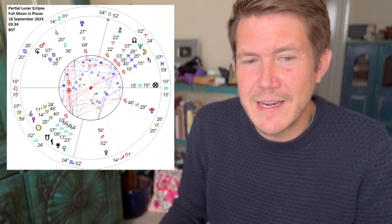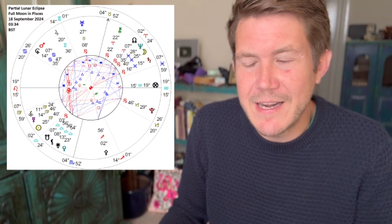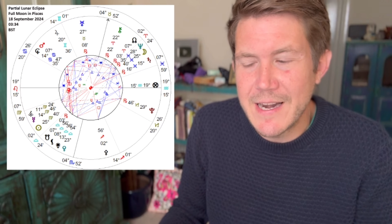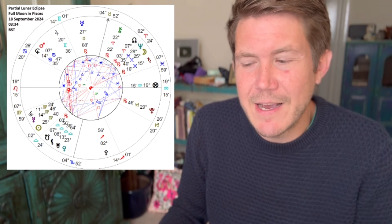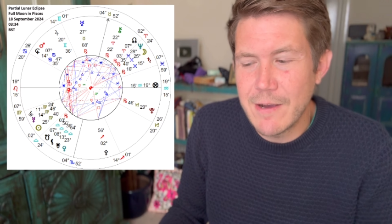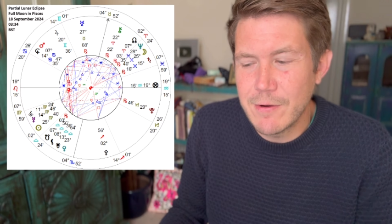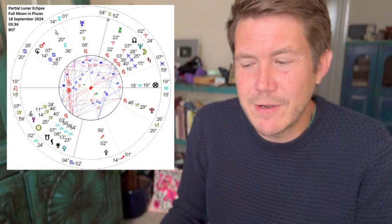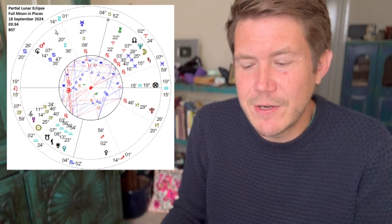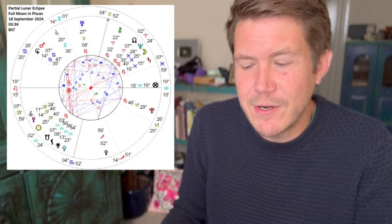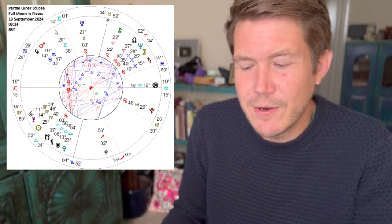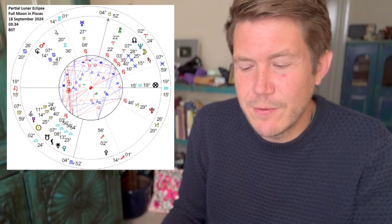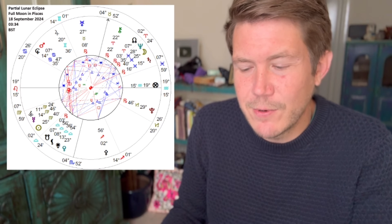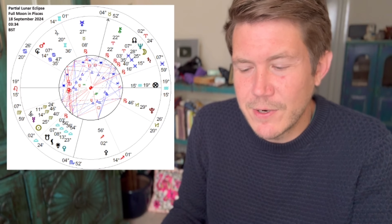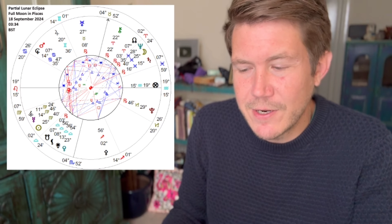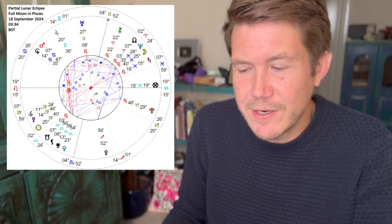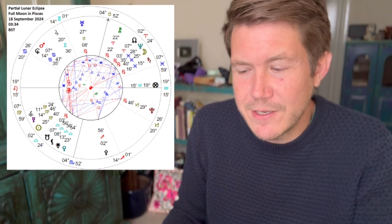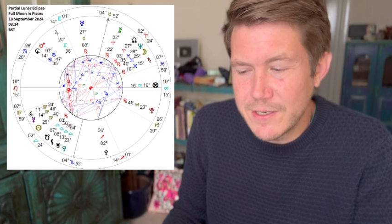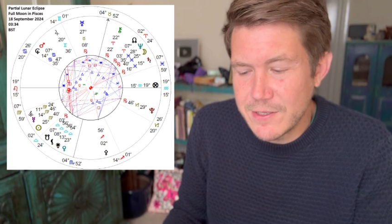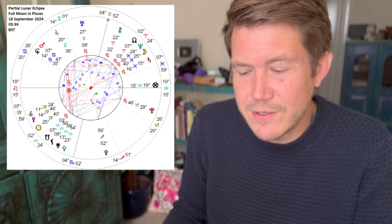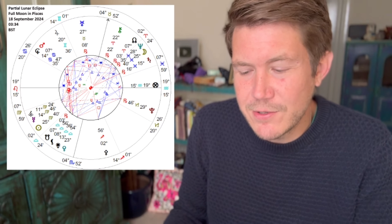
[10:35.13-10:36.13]
now I know what I
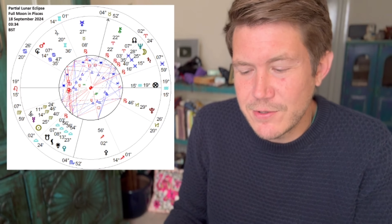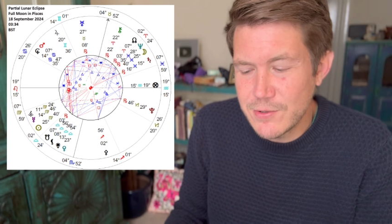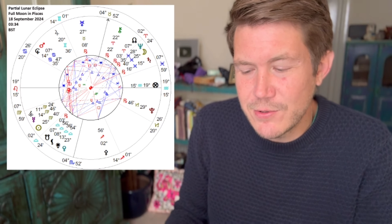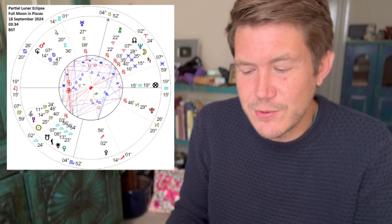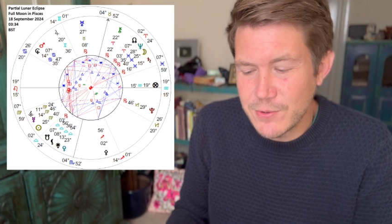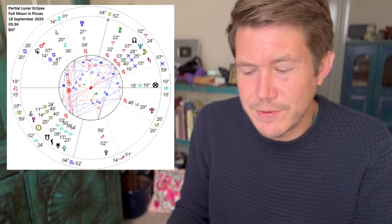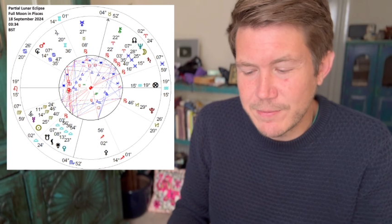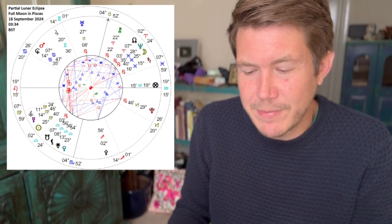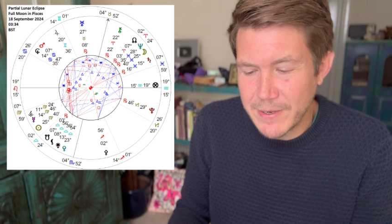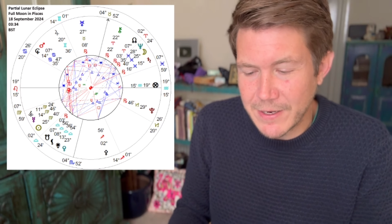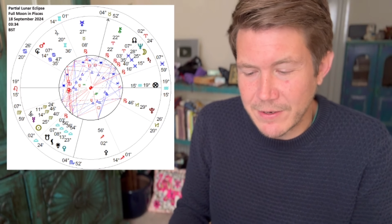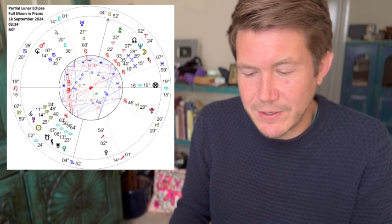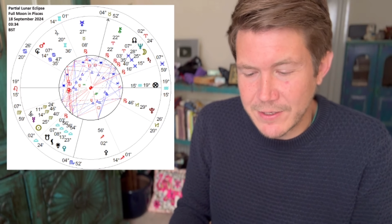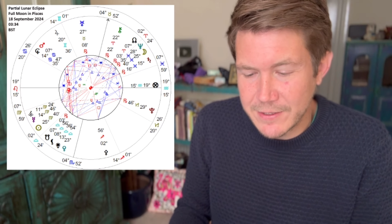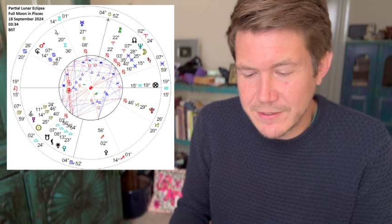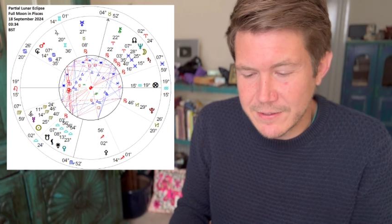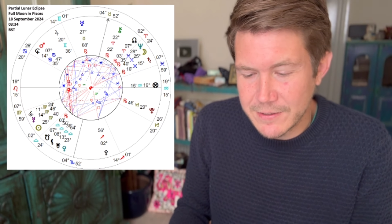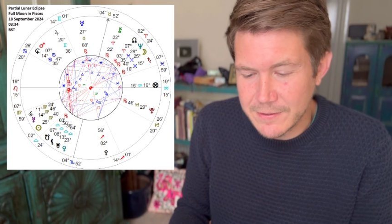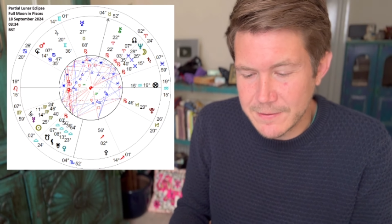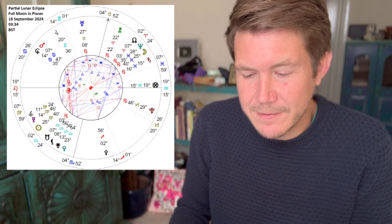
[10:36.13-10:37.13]
need to do about it